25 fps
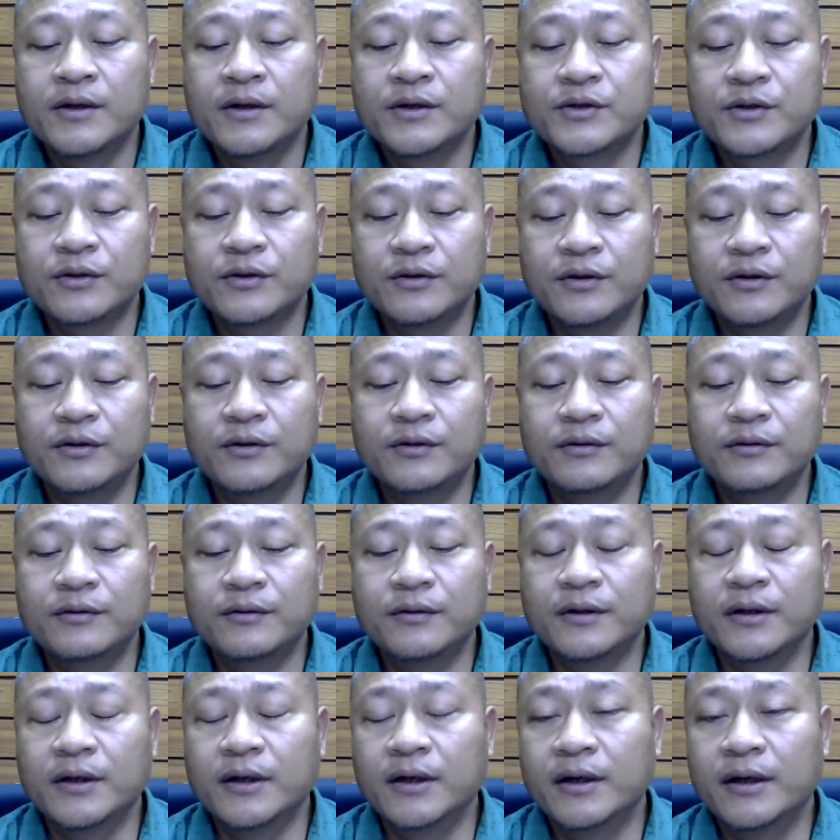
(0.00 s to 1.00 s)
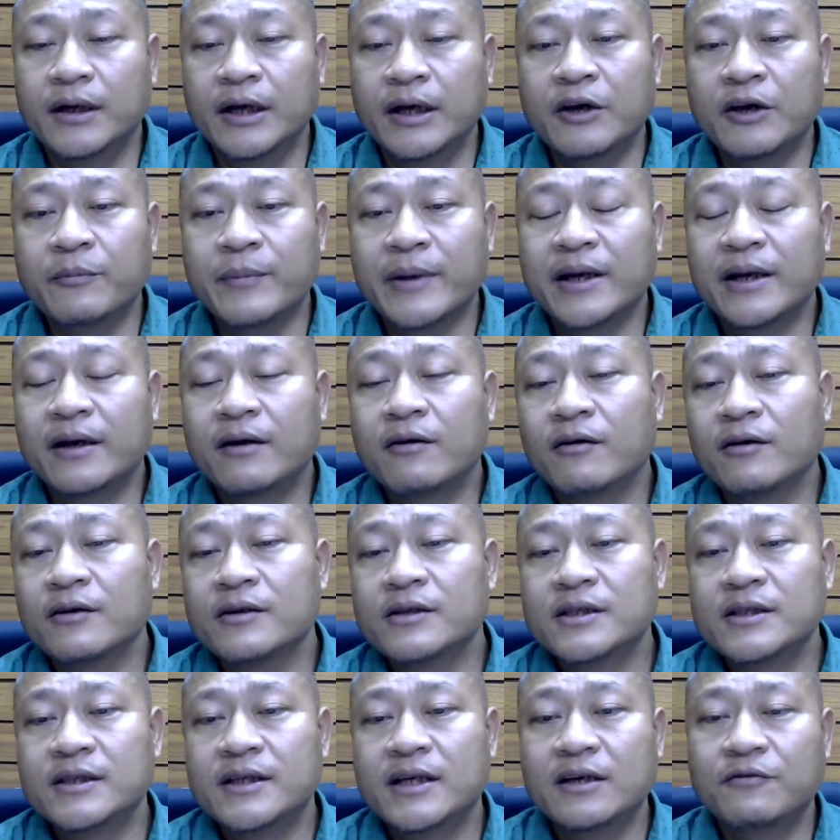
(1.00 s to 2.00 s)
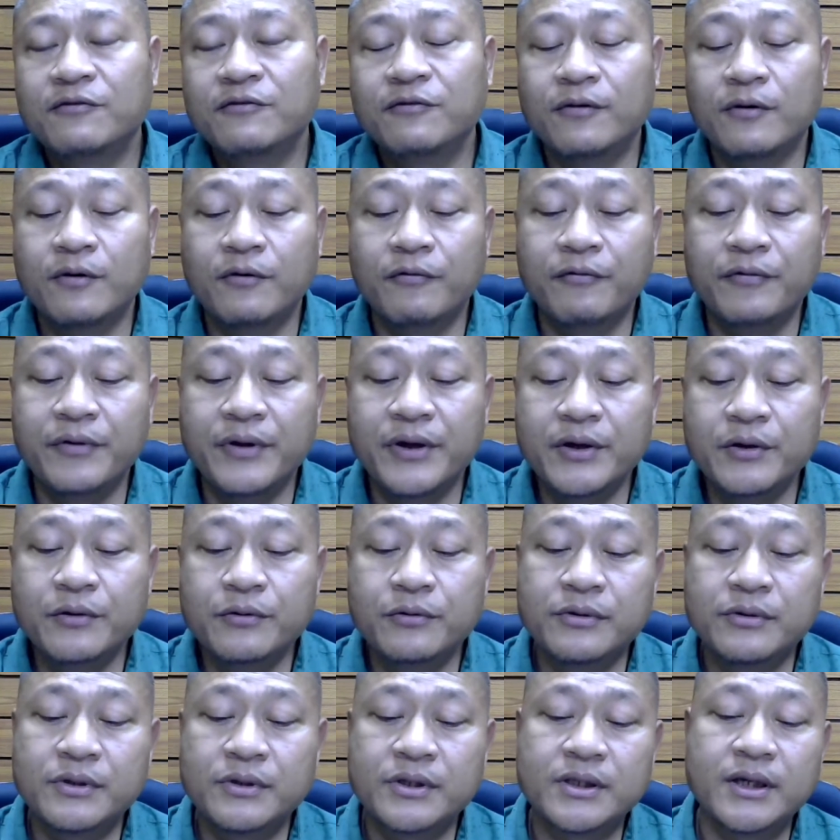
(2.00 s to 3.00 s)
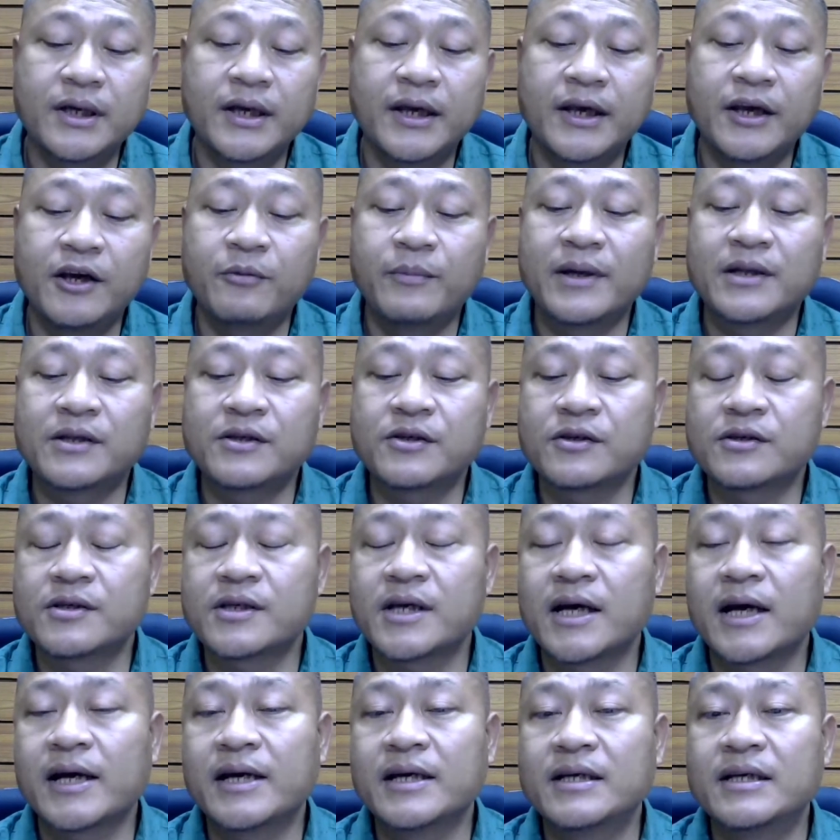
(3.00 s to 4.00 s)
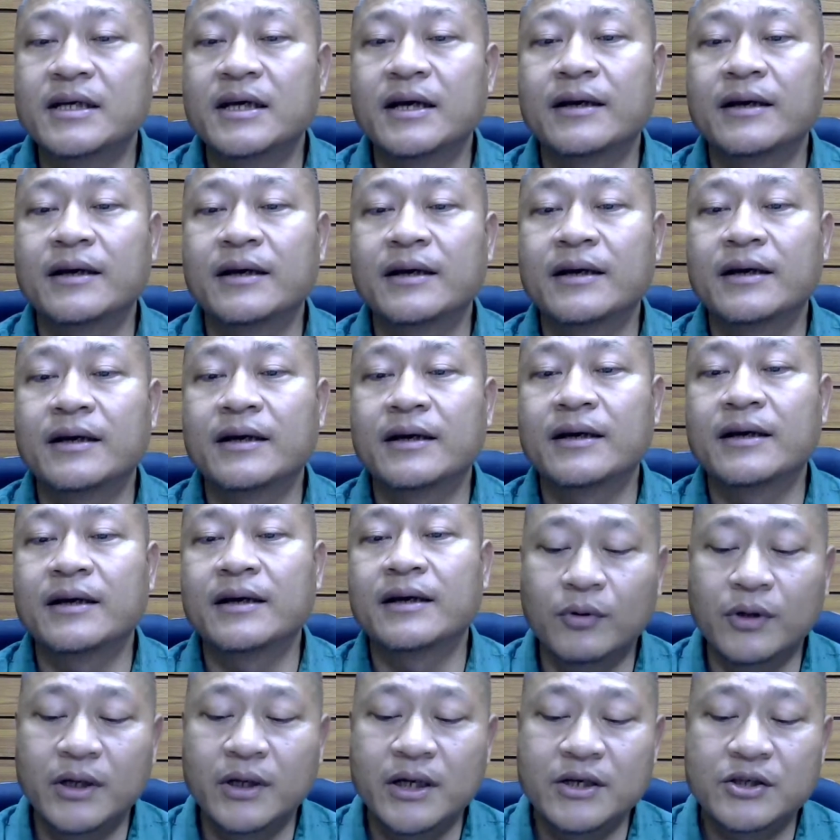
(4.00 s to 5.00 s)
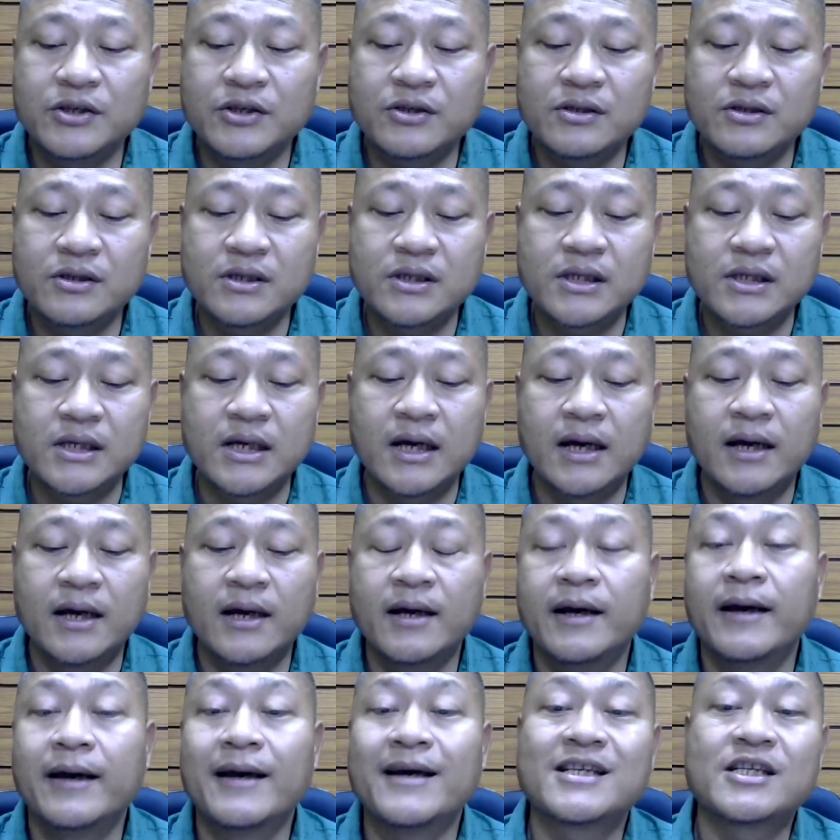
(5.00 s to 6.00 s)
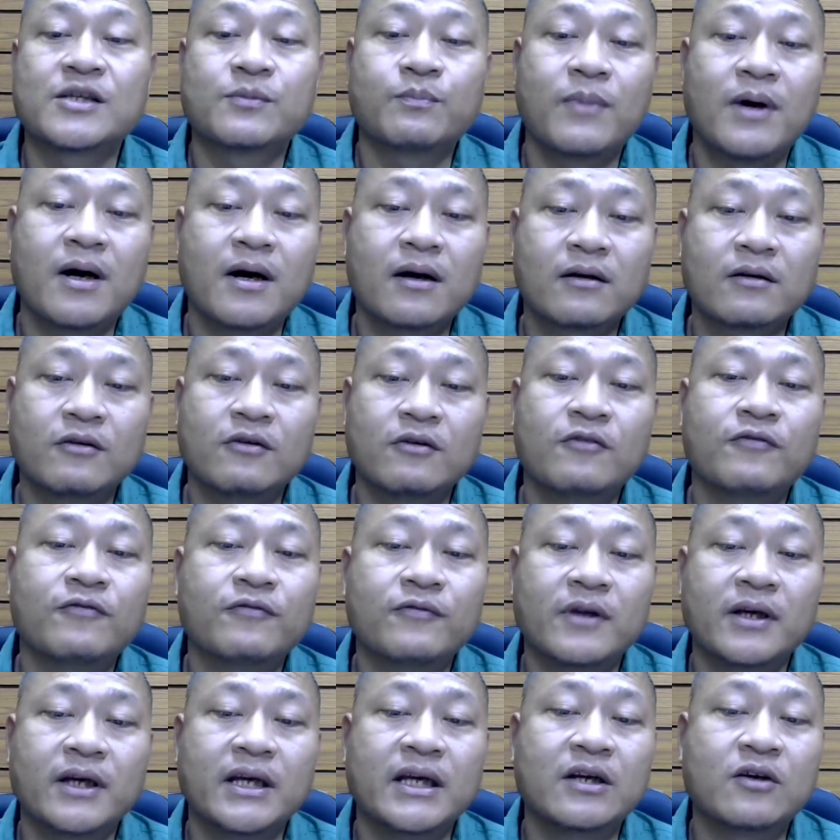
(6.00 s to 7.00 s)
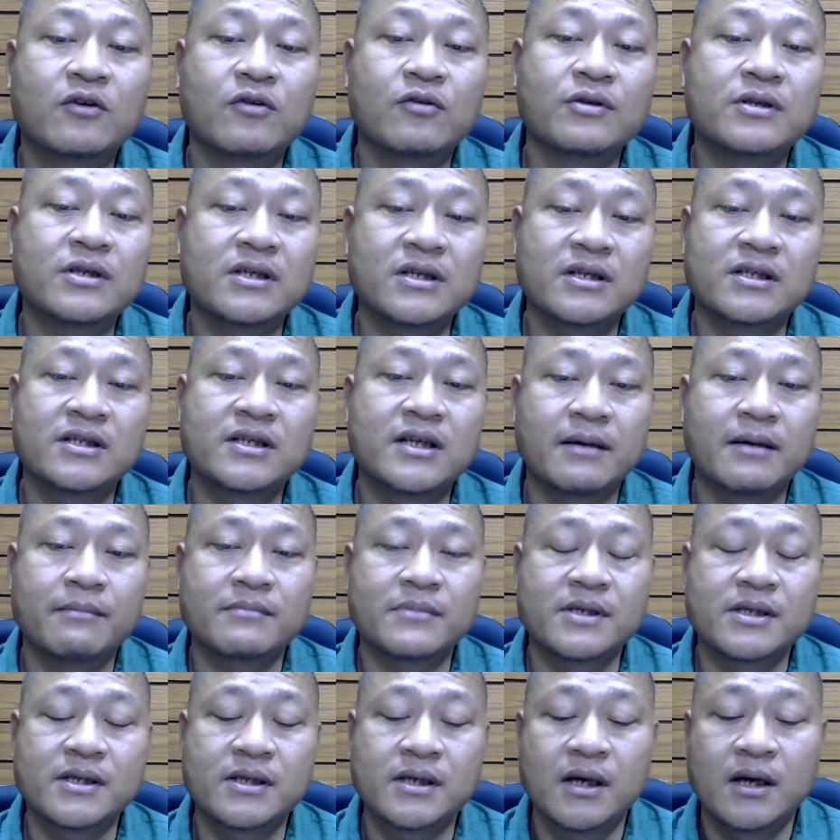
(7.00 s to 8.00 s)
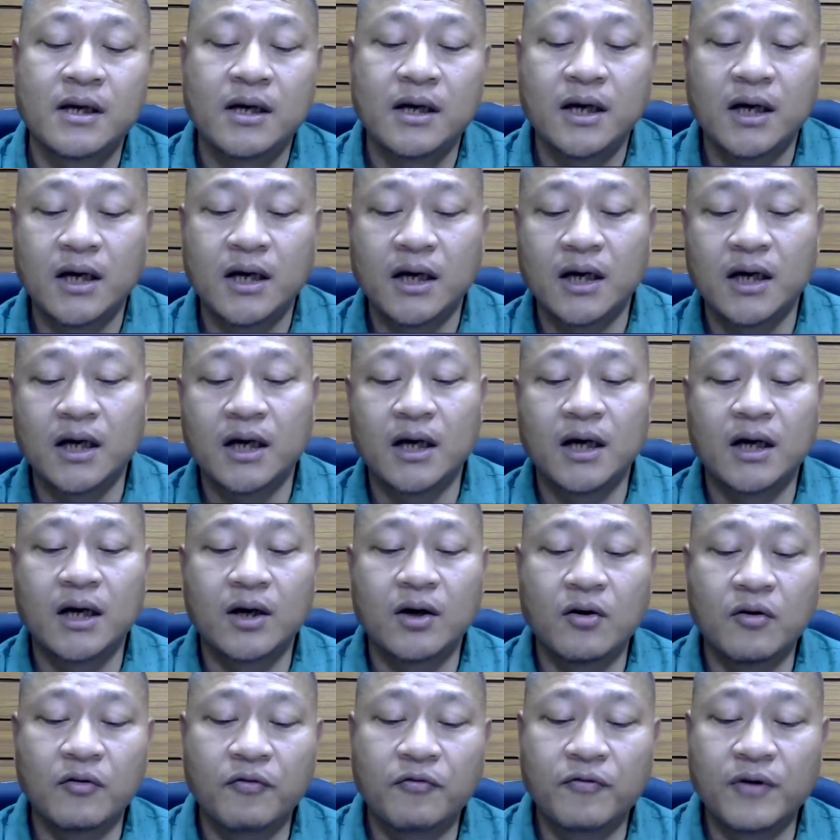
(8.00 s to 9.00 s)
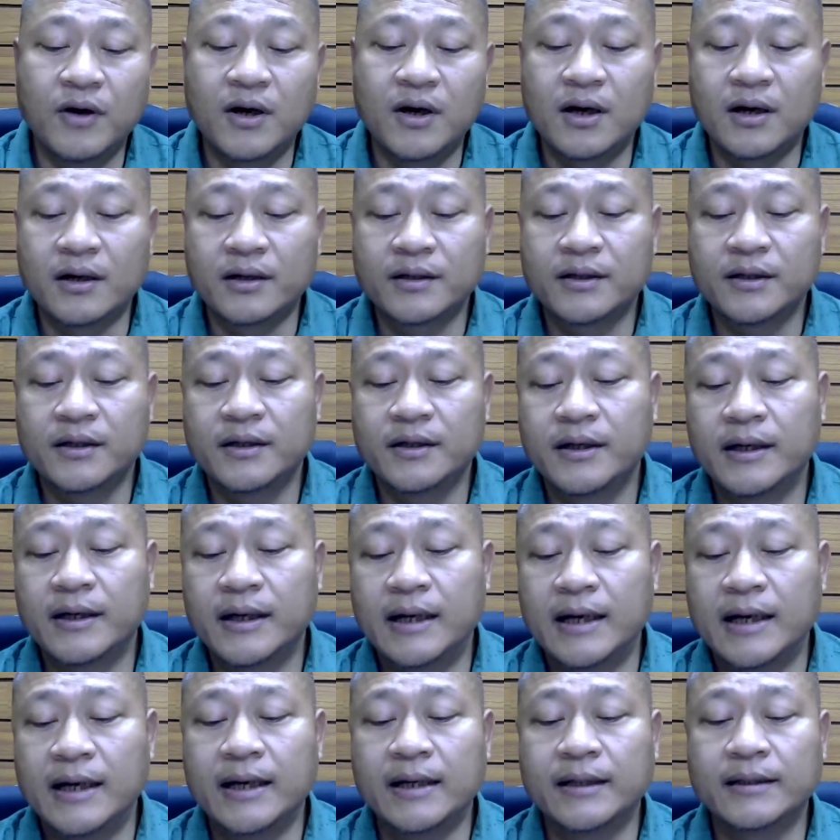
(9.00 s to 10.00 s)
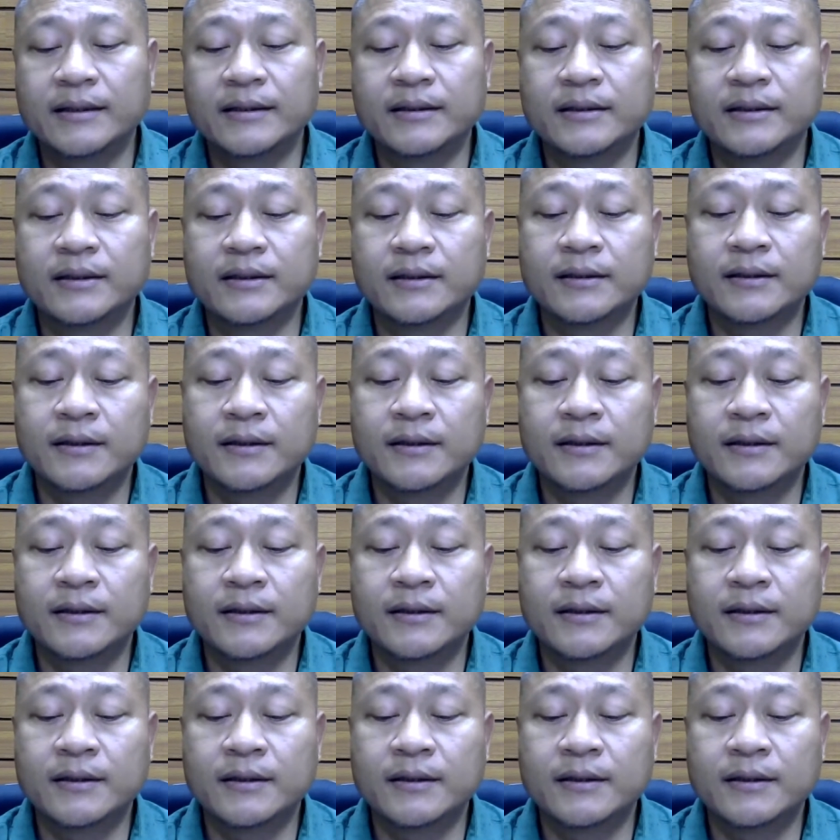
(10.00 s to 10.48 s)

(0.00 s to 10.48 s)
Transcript: So human ecology therefore views human society and human populations as part of the ecosystems of Earth, and